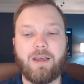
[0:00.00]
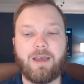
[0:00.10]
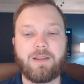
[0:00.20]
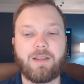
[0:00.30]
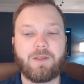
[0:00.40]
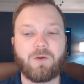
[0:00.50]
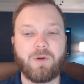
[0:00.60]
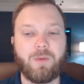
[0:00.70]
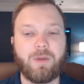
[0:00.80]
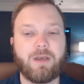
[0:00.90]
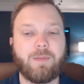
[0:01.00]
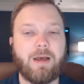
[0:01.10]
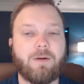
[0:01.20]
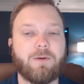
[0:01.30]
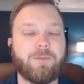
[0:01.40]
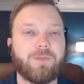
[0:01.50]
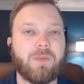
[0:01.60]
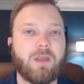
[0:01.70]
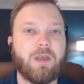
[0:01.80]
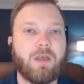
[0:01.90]
in that 3 p.m. hour.
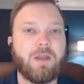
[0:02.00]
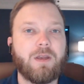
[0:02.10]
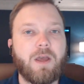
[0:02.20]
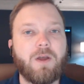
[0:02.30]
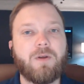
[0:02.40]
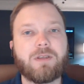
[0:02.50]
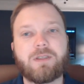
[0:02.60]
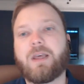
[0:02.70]
Notice